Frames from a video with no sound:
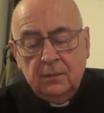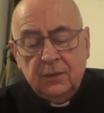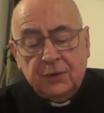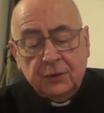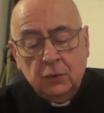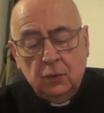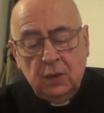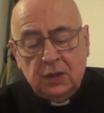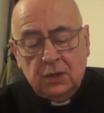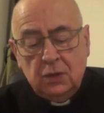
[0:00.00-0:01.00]
through
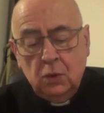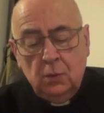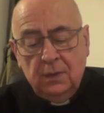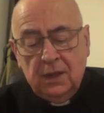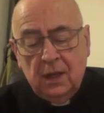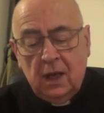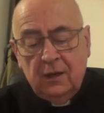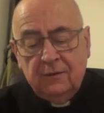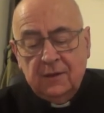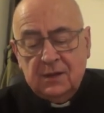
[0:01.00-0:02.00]
which human
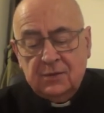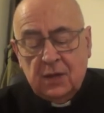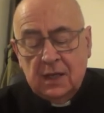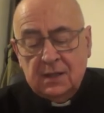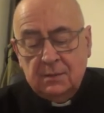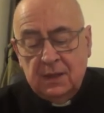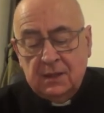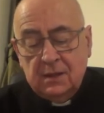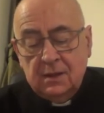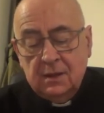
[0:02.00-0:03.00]
life is
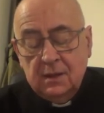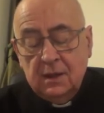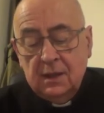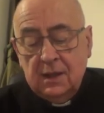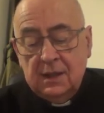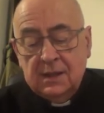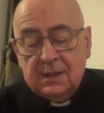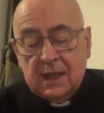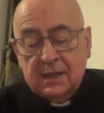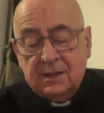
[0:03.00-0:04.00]
transmitted,
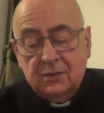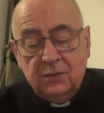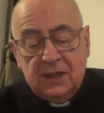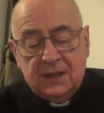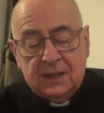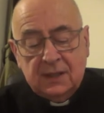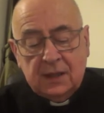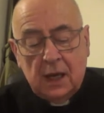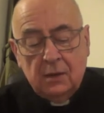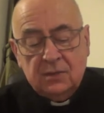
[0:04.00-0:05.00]
is, as the recent
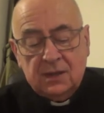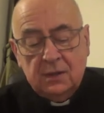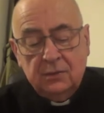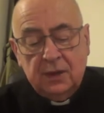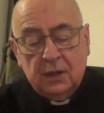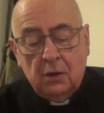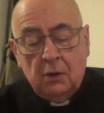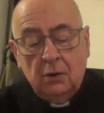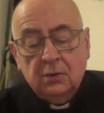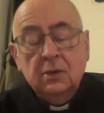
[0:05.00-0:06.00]
council
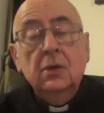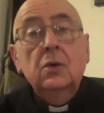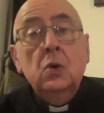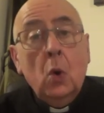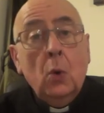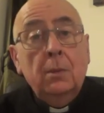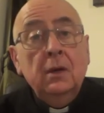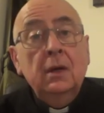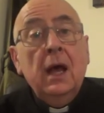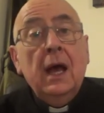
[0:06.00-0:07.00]
recalled,
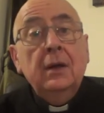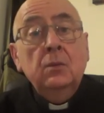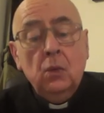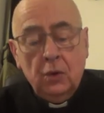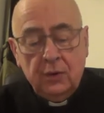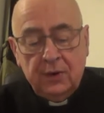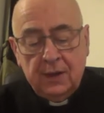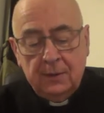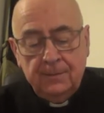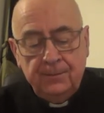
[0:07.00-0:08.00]
noble and
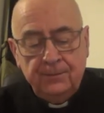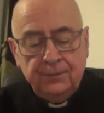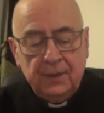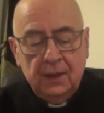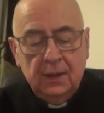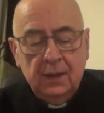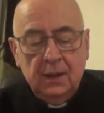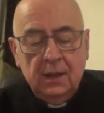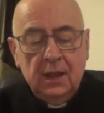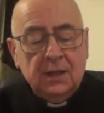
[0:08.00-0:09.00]
worthy.
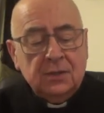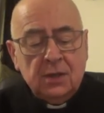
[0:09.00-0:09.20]
It